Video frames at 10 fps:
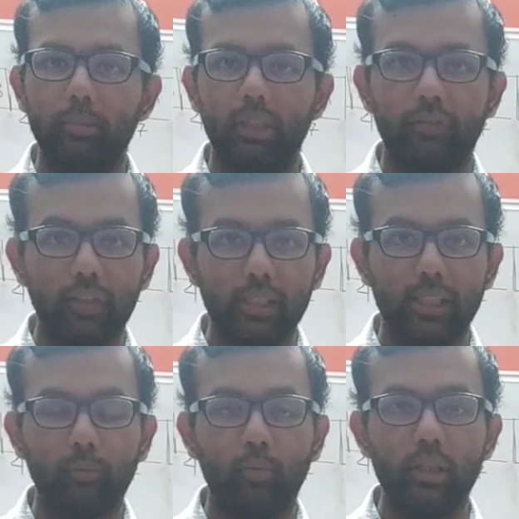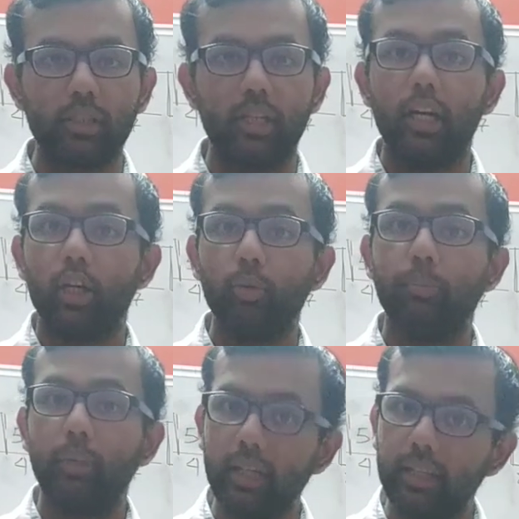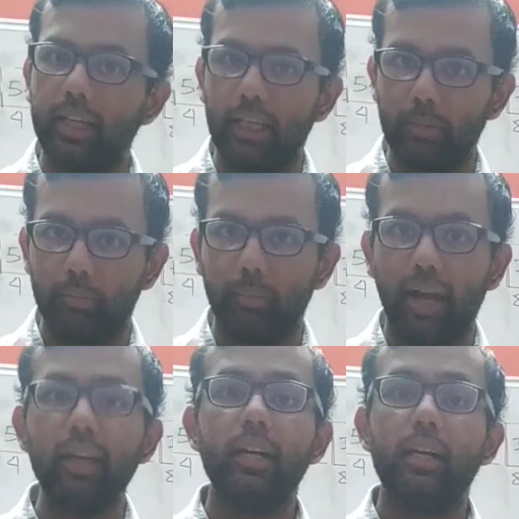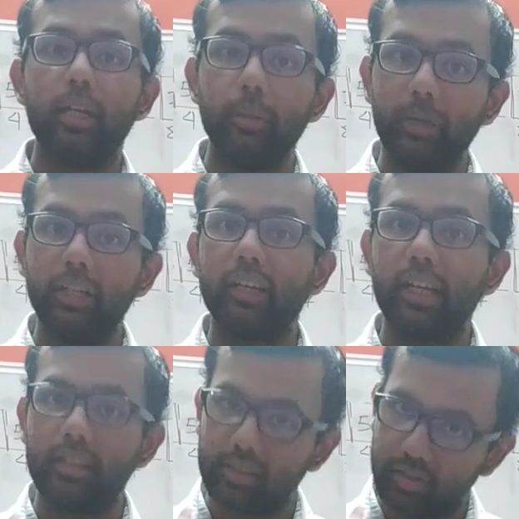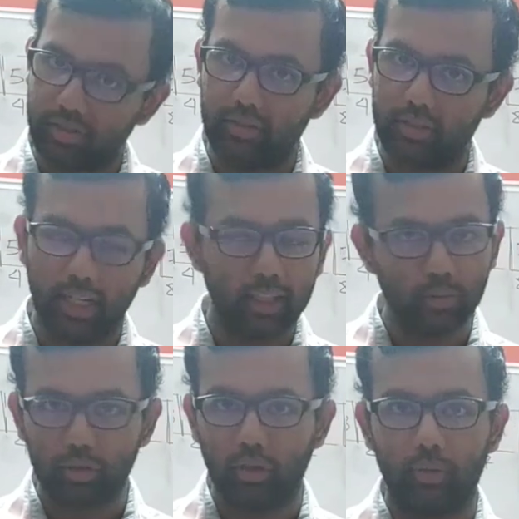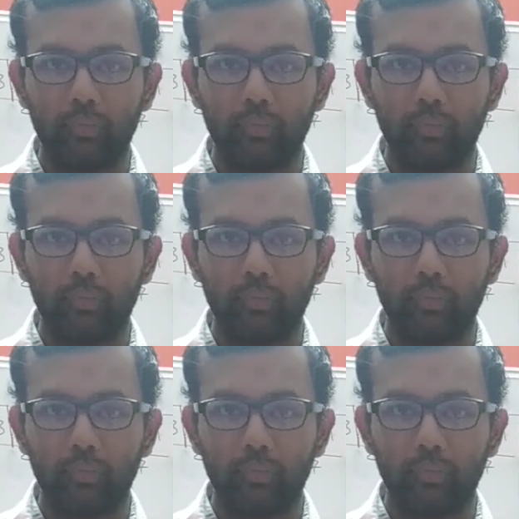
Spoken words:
The first step was to build the heap by repeated insertions, like you saw.